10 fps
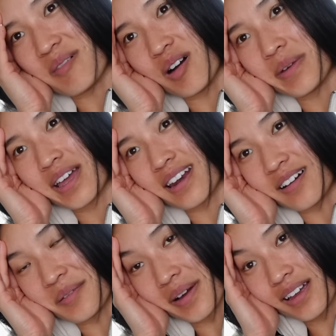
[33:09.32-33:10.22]
moment,
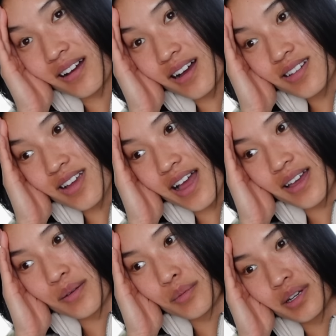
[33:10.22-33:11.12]
oh my gosh,
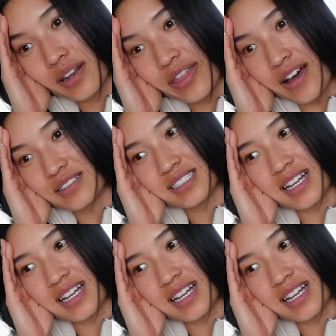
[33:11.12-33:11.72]
I would a thousand